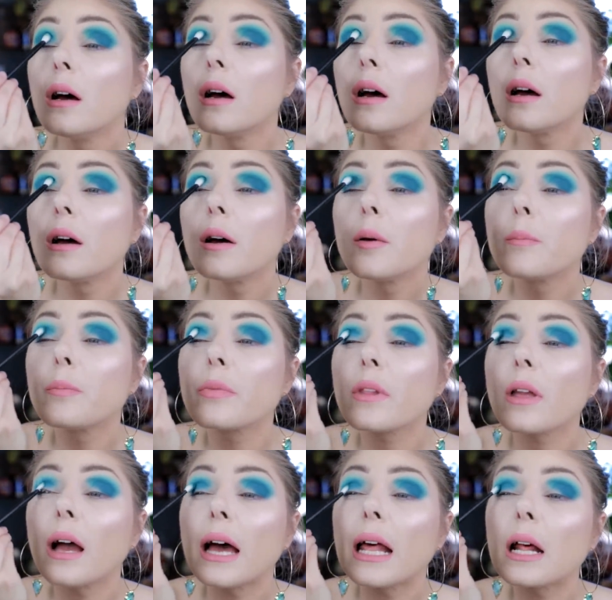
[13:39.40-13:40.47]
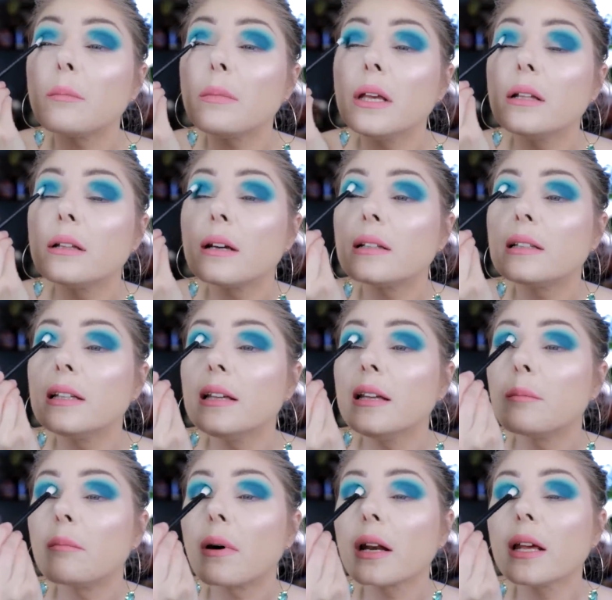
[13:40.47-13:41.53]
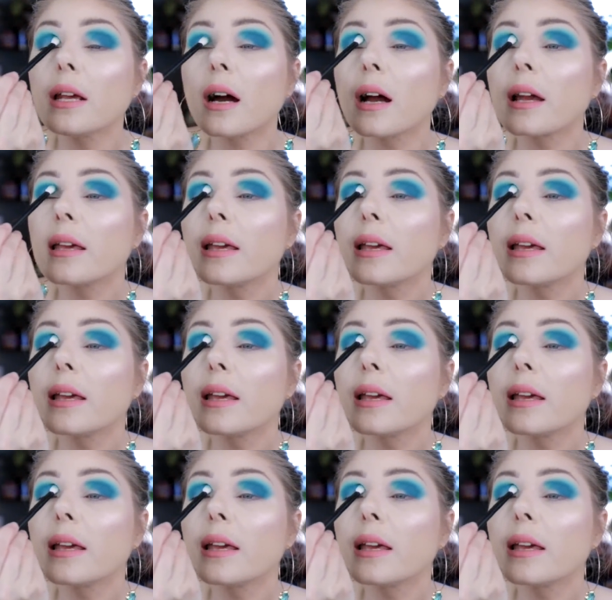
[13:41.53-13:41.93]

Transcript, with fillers: Um, and I mean, the money I